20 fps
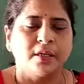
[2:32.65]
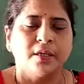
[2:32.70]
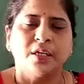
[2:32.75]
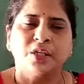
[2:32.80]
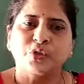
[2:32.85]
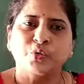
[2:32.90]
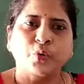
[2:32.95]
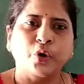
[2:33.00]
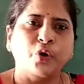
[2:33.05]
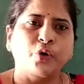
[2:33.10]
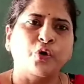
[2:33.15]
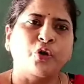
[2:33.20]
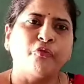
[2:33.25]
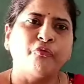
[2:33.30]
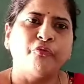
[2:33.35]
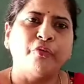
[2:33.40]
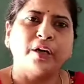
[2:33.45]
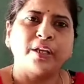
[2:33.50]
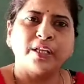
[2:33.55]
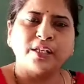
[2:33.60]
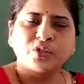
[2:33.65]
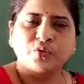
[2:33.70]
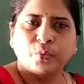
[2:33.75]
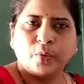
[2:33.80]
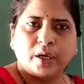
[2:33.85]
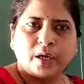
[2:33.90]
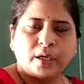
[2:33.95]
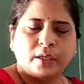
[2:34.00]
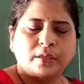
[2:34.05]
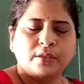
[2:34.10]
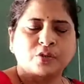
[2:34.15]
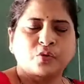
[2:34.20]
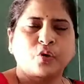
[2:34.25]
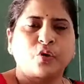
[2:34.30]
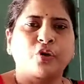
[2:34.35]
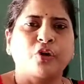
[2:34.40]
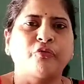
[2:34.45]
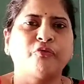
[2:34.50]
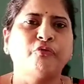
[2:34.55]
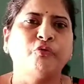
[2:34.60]
Square root of 1 is 1, square
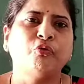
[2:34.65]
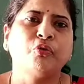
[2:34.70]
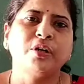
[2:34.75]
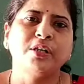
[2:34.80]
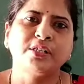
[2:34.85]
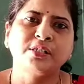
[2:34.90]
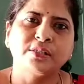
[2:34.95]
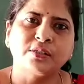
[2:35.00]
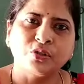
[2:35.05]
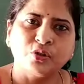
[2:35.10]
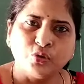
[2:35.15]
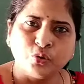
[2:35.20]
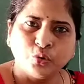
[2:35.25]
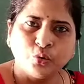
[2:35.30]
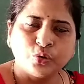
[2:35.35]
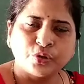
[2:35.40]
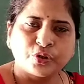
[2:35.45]
root of 4 is 2,